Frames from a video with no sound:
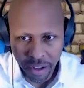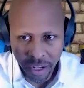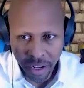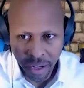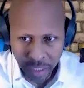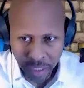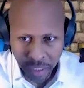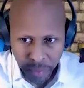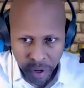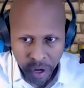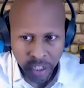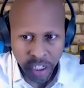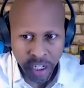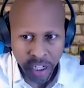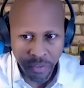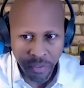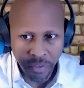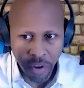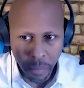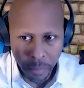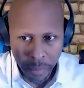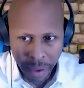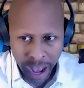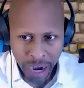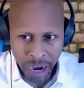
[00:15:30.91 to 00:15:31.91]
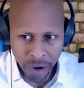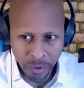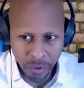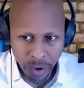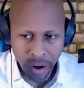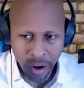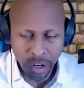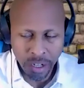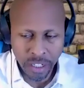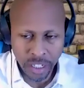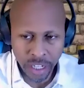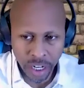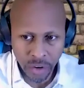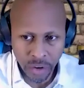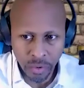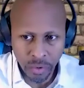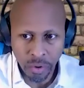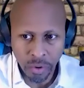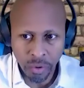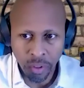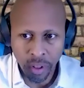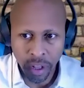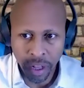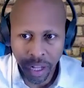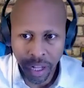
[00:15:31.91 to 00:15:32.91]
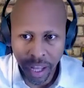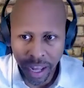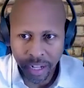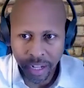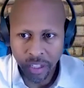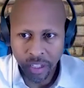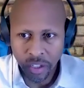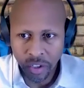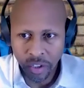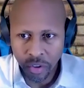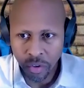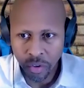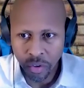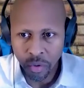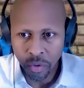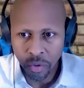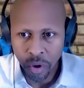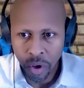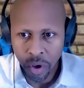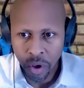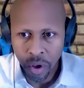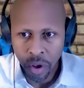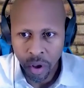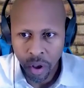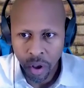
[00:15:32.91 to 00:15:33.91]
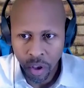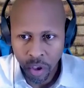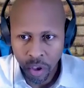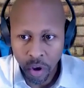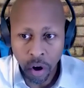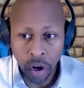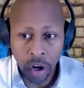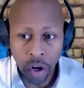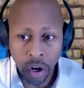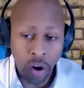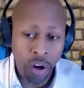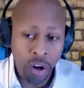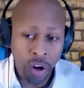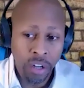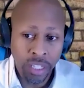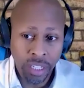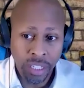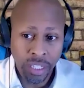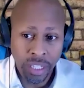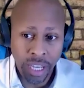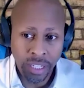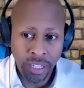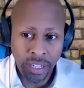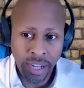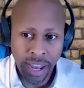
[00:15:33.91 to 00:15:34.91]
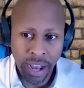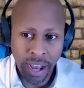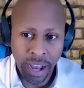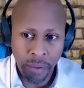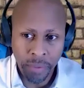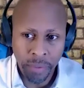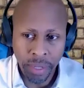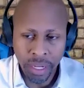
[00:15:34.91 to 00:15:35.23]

experience of your background in general led to your current success now?